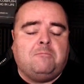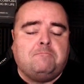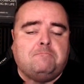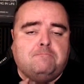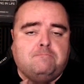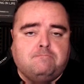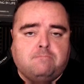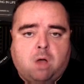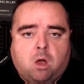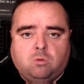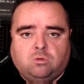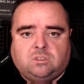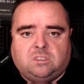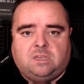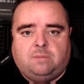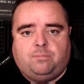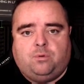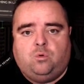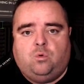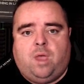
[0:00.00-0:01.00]

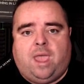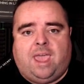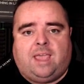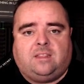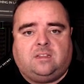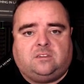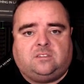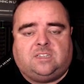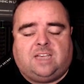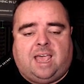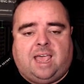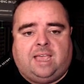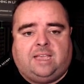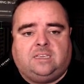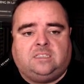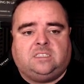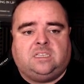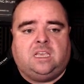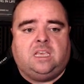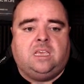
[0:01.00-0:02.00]
multiple header
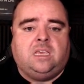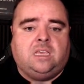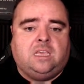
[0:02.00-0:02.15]
tags